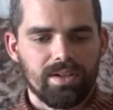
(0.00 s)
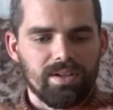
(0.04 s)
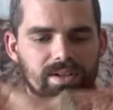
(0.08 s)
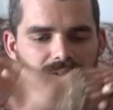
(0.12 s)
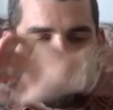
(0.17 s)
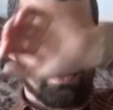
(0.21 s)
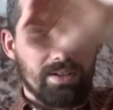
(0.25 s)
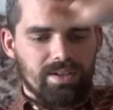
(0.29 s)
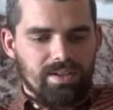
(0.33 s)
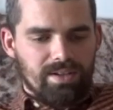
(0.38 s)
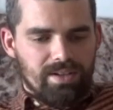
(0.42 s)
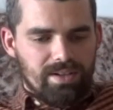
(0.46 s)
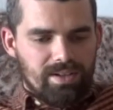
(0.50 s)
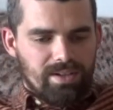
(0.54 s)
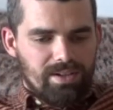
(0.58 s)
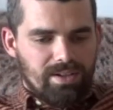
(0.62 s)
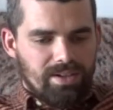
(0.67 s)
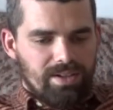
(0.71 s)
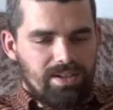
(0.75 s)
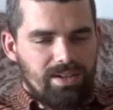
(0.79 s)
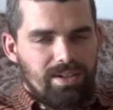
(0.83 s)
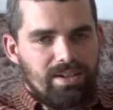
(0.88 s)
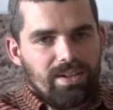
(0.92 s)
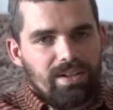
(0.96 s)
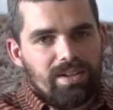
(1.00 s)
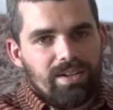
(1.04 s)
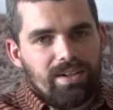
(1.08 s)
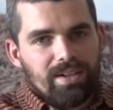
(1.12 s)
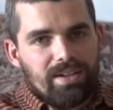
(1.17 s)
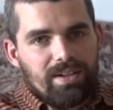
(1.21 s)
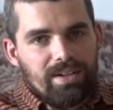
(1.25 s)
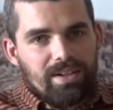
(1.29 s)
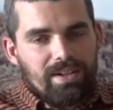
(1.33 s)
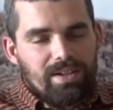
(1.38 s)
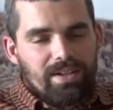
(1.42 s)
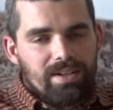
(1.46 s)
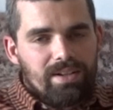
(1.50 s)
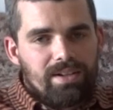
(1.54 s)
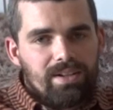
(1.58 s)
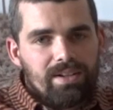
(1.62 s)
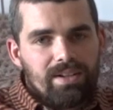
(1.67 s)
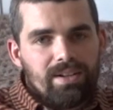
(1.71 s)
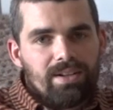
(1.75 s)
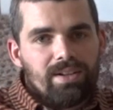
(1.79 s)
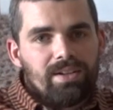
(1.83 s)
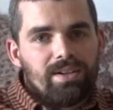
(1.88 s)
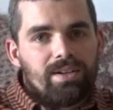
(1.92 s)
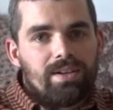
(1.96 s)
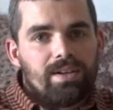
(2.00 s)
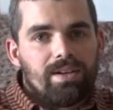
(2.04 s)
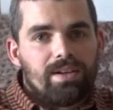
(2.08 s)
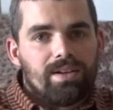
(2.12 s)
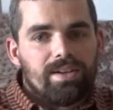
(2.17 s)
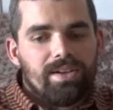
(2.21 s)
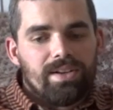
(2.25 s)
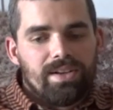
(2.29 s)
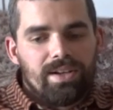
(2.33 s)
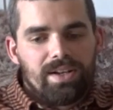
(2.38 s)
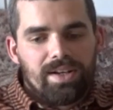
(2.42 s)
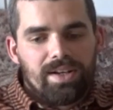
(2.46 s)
The person shown says nothing.